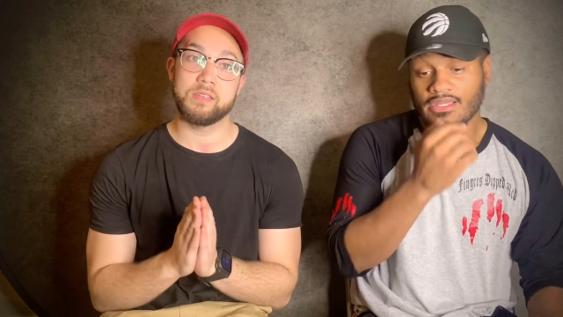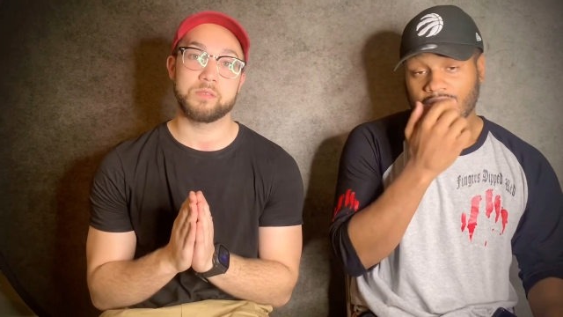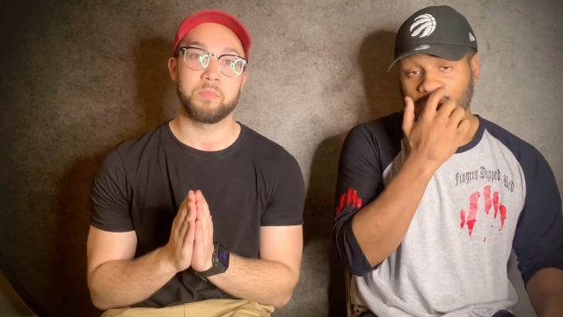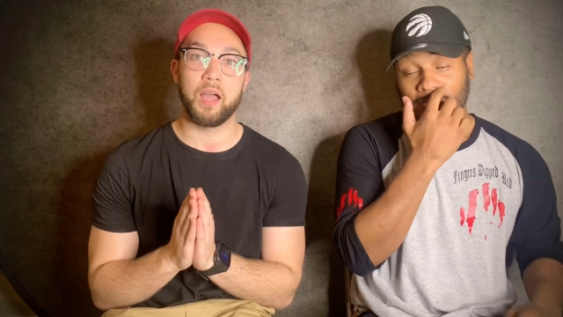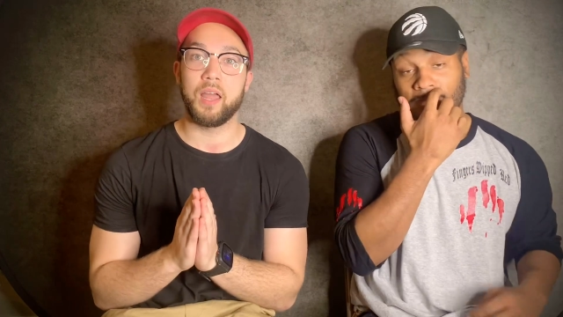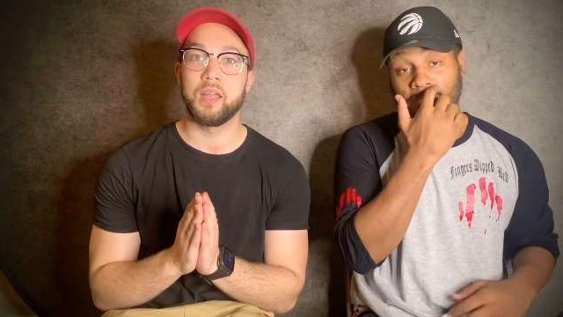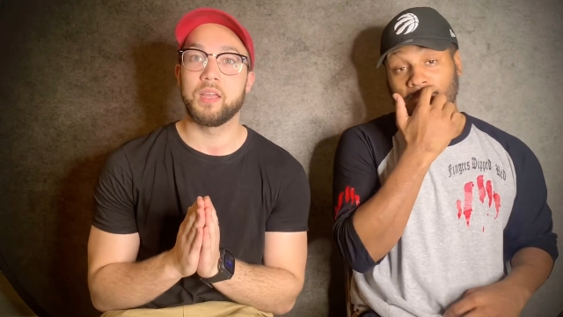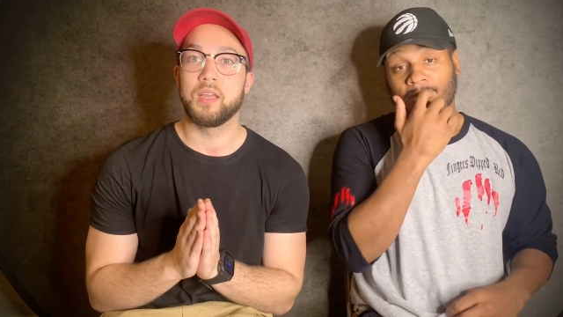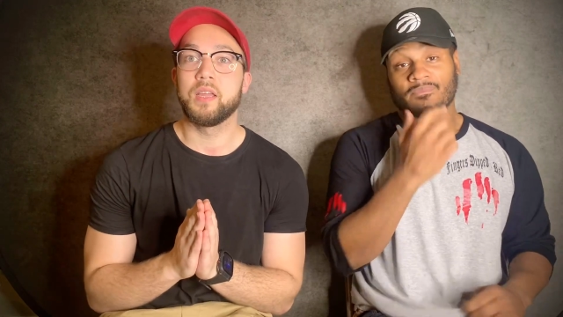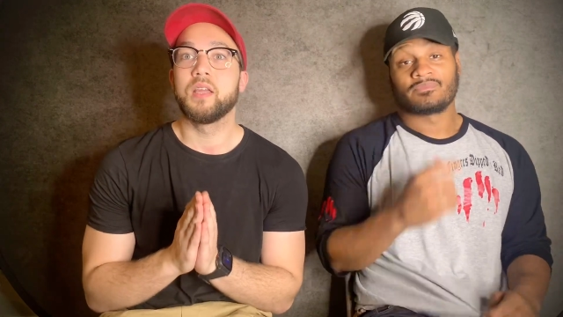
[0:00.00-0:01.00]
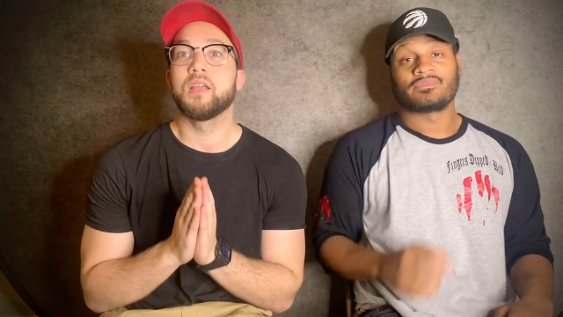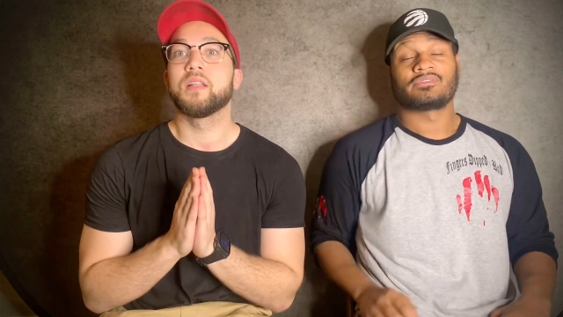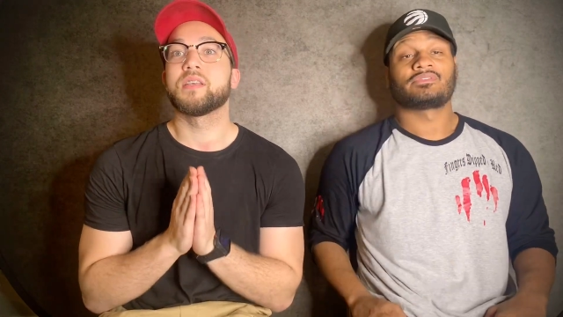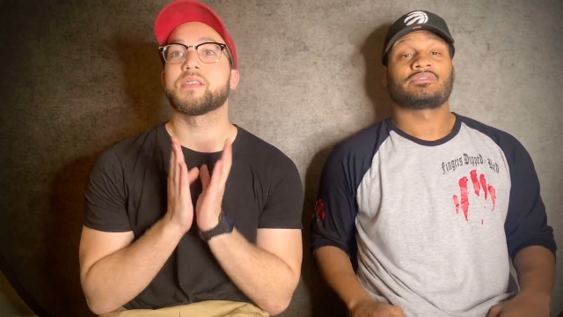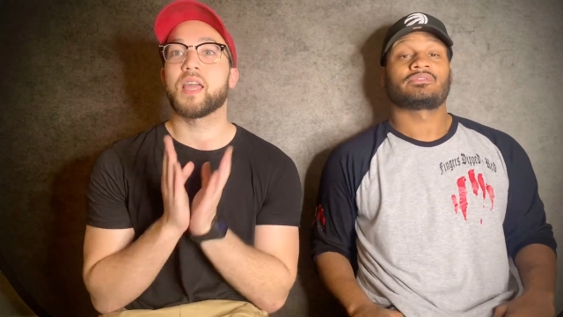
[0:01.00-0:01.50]
Speaker 1: but mm.
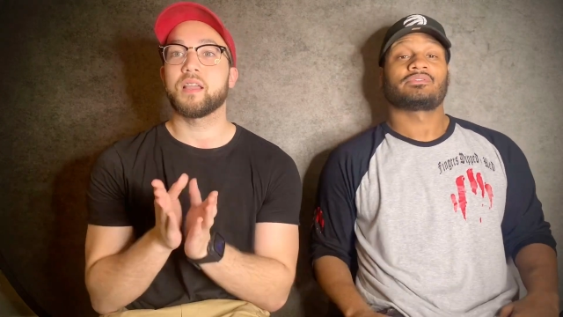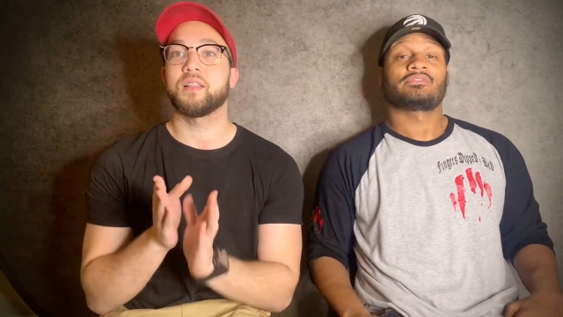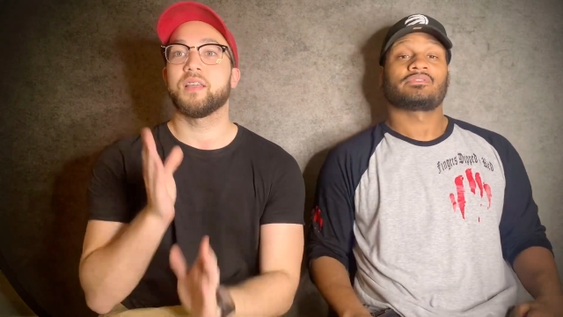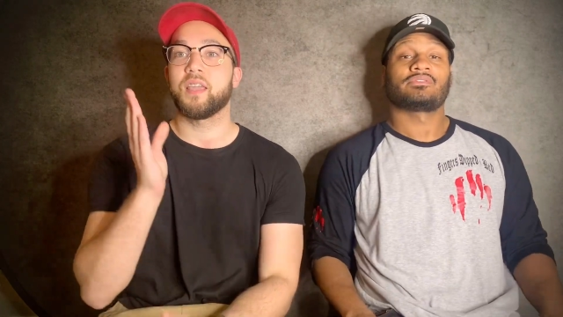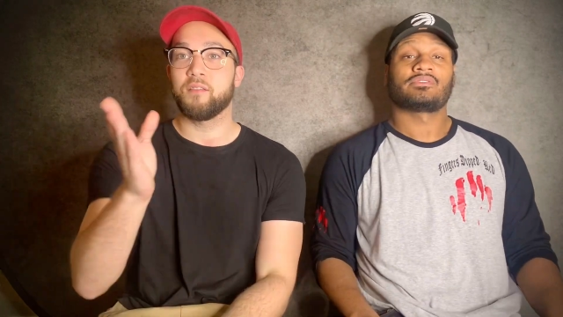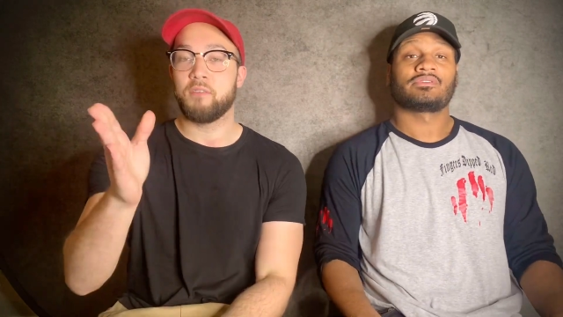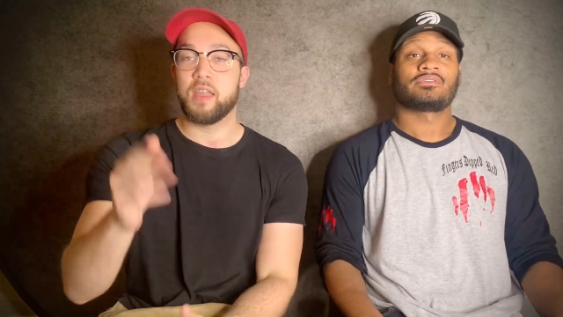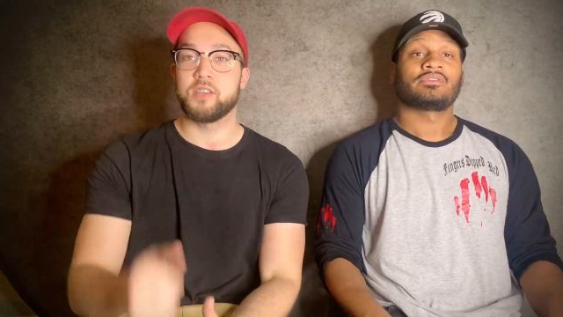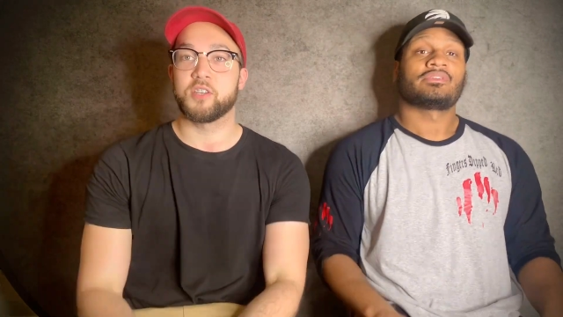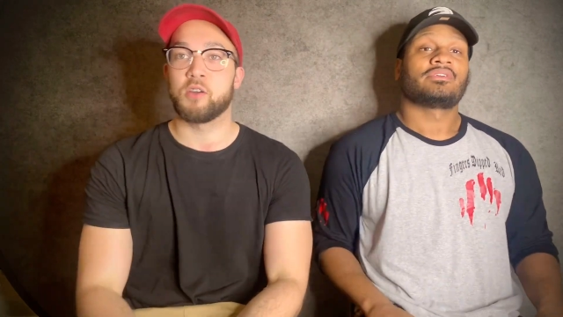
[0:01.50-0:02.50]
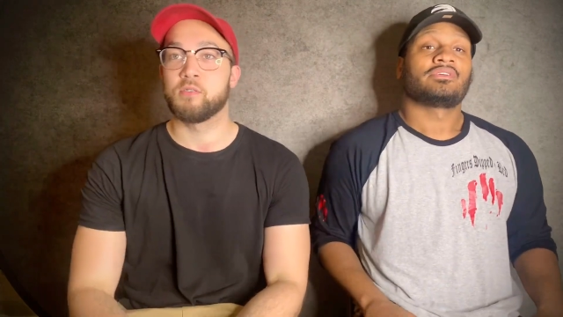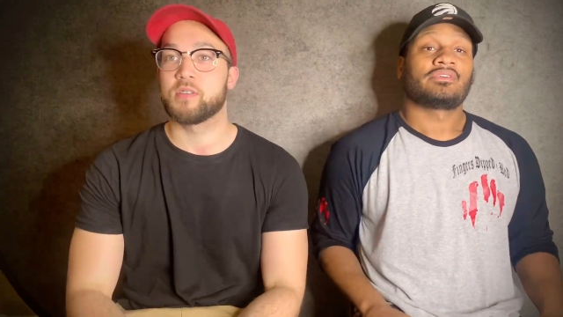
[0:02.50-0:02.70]
let's take a look at Van Jones.